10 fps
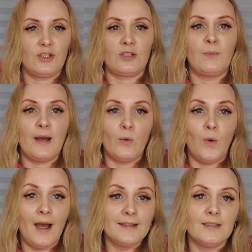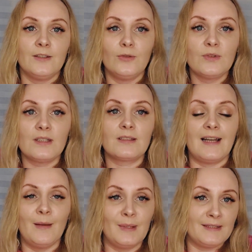just buy one and use it
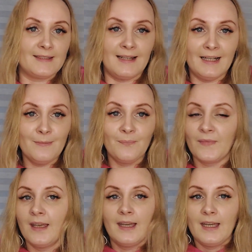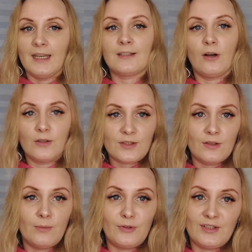time at a time. It
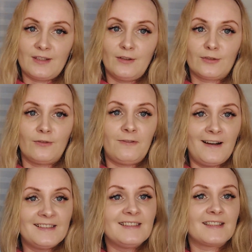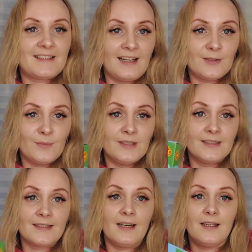also brings a lot of fun and
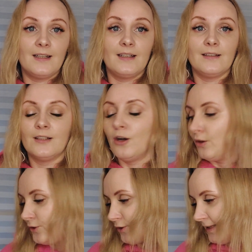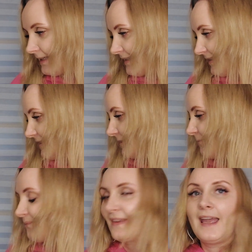excitement on your lessons.
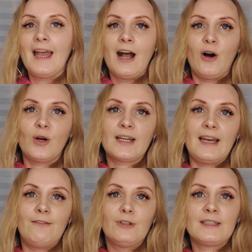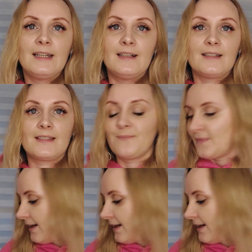Okay, what else?